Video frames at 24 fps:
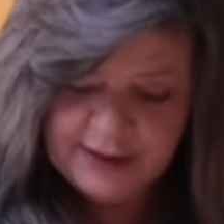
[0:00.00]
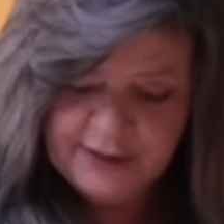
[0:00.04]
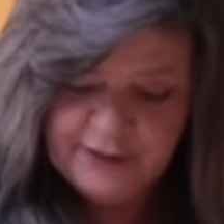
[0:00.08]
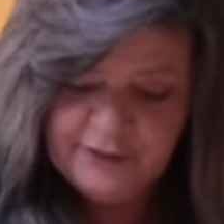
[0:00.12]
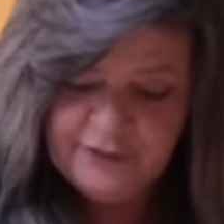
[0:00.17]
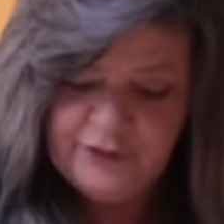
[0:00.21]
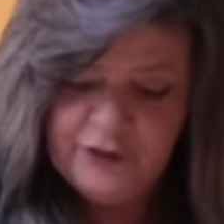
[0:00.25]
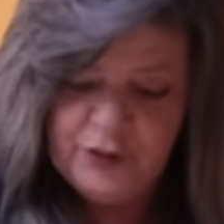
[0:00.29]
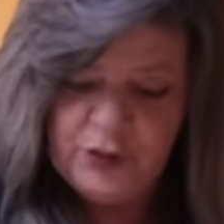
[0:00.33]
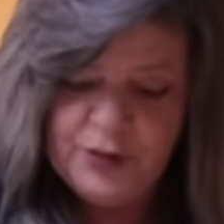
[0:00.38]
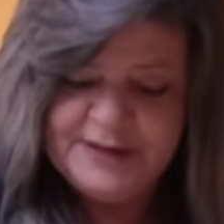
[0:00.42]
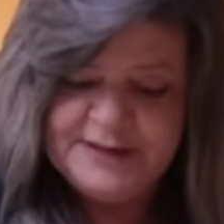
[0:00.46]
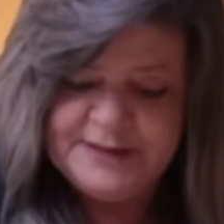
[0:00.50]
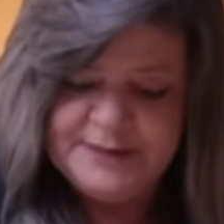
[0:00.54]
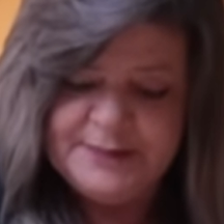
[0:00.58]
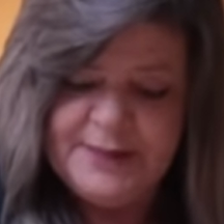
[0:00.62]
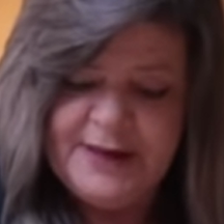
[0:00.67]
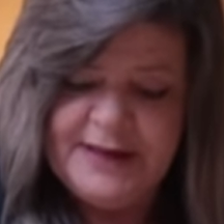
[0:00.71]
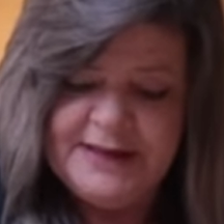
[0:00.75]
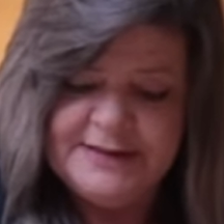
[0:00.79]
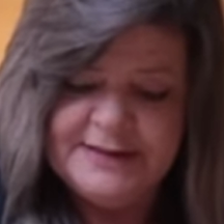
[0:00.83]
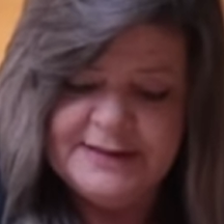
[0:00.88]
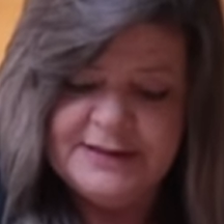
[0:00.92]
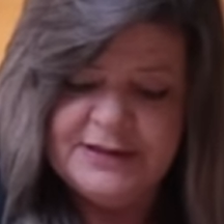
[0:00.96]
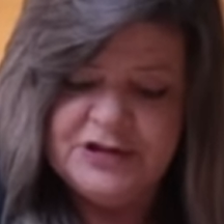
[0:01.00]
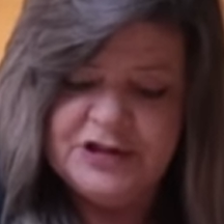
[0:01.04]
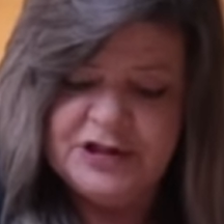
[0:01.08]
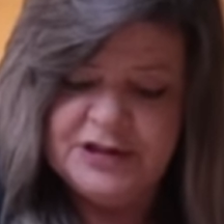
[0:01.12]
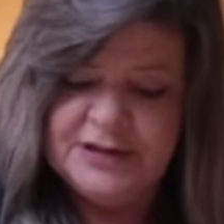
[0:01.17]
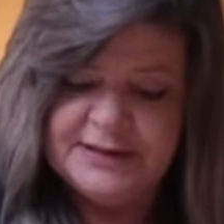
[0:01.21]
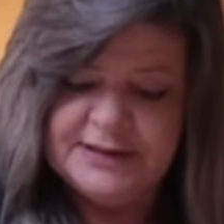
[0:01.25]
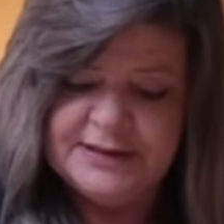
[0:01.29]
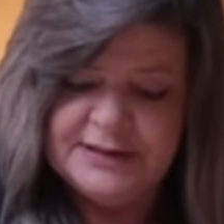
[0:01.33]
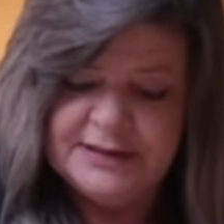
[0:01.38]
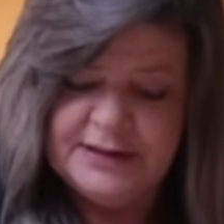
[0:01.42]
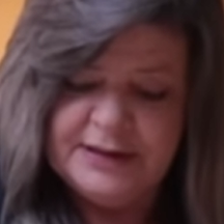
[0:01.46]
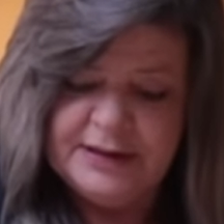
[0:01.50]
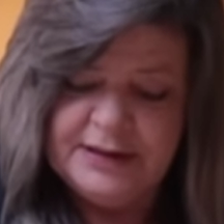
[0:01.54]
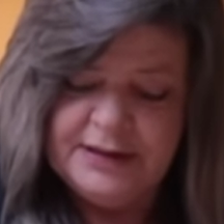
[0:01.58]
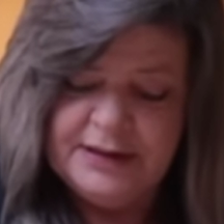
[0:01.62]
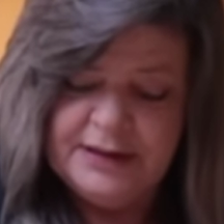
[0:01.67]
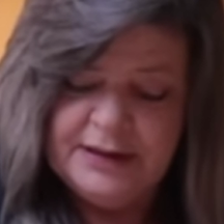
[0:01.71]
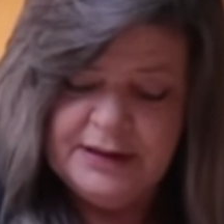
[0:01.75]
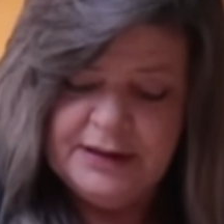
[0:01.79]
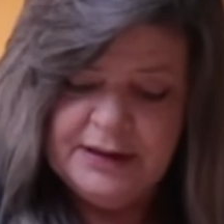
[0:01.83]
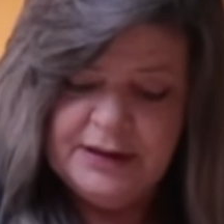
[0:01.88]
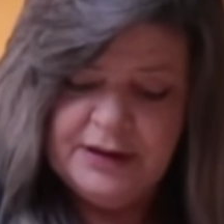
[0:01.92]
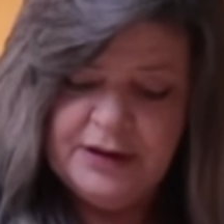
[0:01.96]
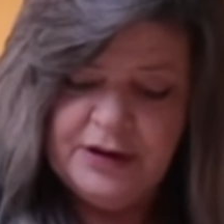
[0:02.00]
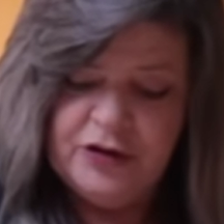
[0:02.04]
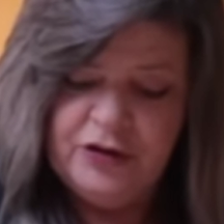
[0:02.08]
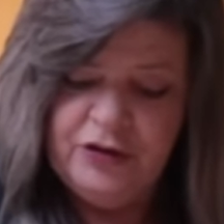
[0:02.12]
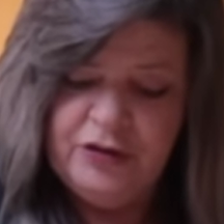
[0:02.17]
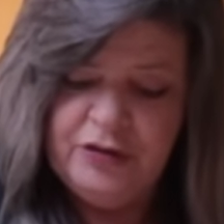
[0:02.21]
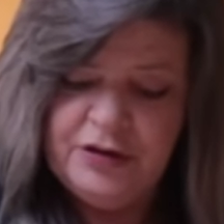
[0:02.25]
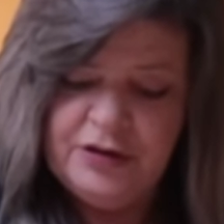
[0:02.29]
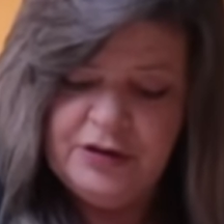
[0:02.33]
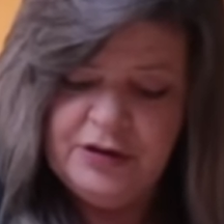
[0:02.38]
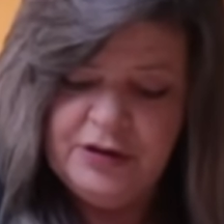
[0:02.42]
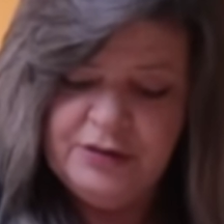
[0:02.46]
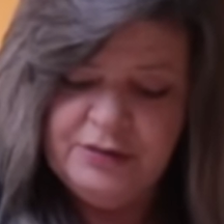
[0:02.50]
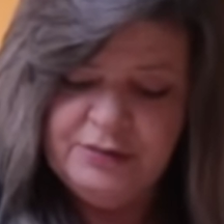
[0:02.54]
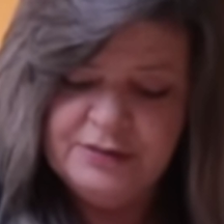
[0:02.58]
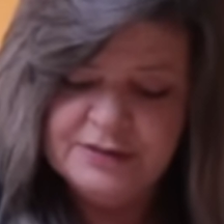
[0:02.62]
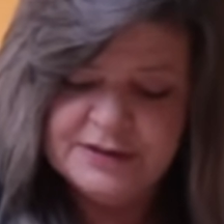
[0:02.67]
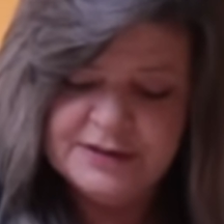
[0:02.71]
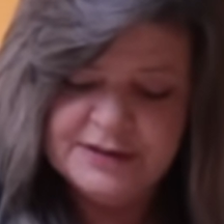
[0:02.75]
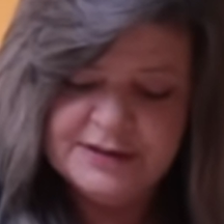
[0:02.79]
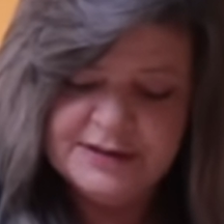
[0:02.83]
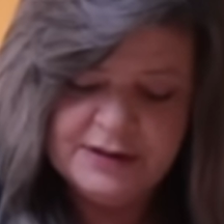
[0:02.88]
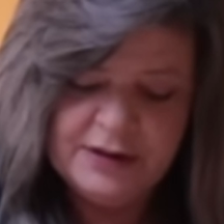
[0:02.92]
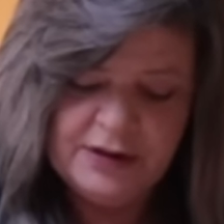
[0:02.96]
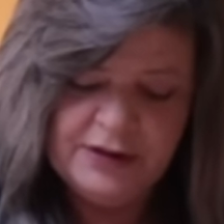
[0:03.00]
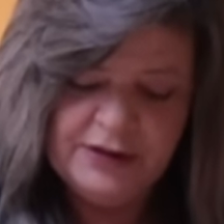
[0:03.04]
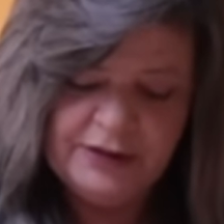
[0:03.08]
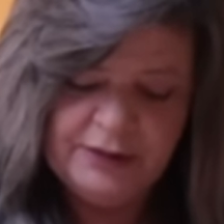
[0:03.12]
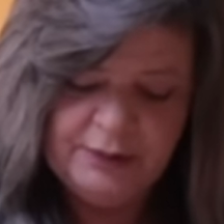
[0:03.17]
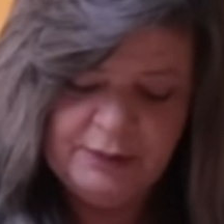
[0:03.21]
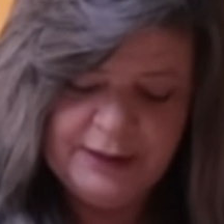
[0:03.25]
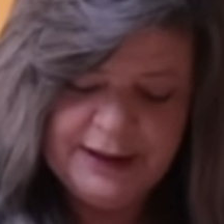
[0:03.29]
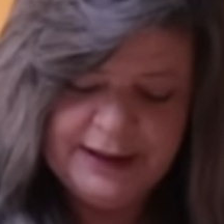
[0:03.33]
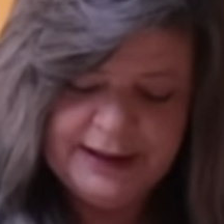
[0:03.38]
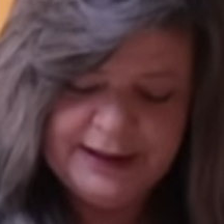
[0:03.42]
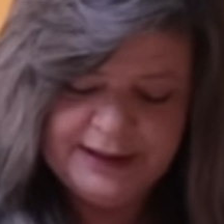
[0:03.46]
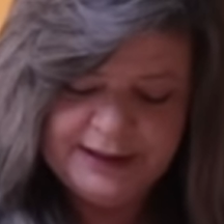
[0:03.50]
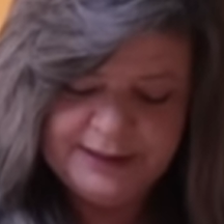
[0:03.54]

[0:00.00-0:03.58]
voice messages. Good news is on the way.